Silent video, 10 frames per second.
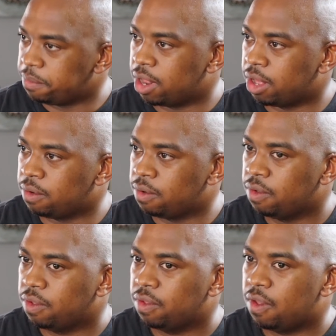now,
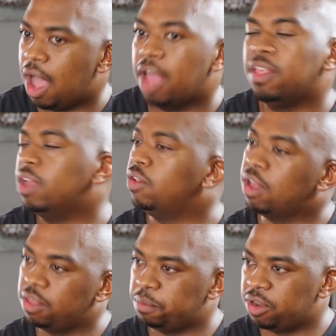I think is
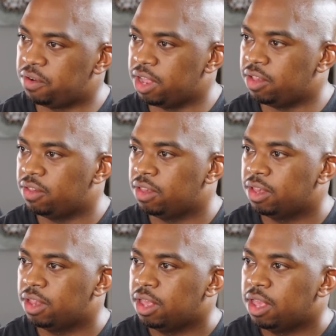nothing but grace.
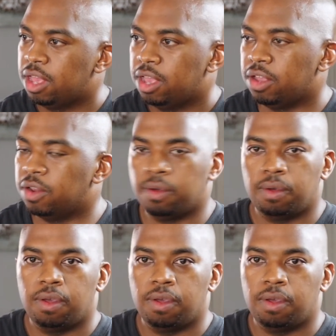You know,